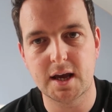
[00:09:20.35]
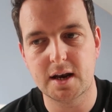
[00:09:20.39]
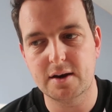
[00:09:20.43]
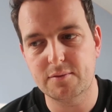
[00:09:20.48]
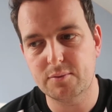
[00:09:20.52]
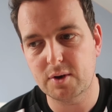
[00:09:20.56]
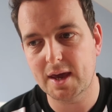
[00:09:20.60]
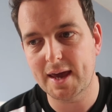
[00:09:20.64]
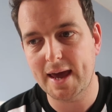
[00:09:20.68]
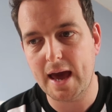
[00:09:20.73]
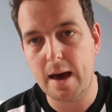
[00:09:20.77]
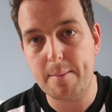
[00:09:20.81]
And if
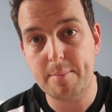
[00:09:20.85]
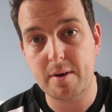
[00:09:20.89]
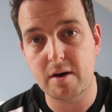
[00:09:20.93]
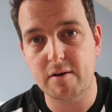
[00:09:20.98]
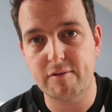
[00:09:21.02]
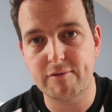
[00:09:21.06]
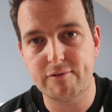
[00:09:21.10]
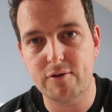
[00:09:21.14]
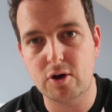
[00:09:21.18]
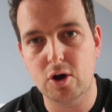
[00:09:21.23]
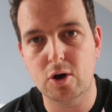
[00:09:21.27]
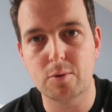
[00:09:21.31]
we can get a bit
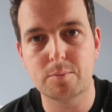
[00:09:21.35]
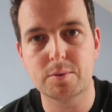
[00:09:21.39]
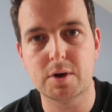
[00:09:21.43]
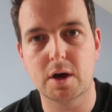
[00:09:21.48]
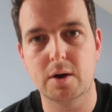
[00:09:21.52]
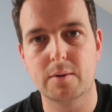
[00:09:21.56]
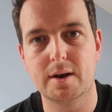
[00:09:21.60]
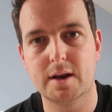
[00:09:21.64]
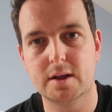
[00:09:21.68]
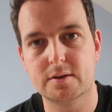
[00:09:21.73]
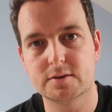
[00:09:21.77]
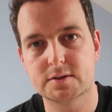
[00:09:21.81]
of form
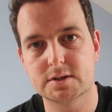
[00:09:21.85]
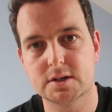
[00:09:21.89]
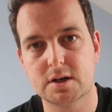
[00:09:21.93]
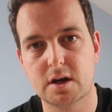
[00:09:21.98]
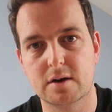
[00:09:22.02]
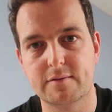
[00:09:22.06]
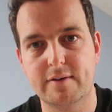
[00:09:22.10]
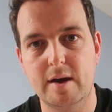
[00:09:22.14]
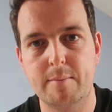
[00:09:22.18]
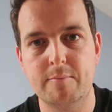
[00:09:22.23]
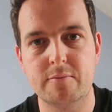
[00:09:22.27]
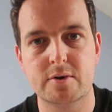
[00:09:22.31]
going into
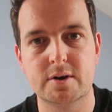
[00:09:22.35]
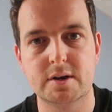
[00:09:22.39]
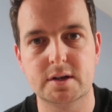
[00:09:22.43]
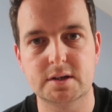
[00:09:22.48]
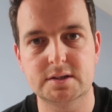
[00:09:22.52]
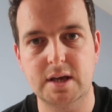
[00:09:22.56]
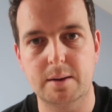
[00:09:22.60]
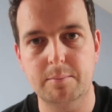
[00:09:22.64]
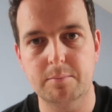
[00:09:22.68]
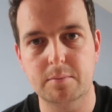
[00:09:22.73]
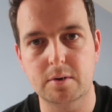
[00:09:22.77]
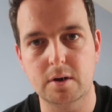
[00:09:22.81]
November and
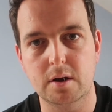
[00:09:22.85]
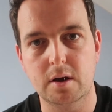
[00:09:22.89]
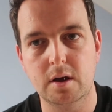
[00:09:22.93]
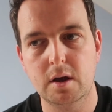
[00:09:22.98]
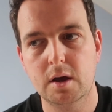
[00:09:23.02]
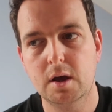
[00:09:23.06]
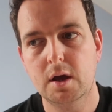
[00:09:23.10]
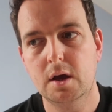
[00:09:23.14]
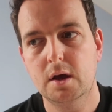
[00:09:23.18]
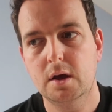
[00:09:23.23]
December,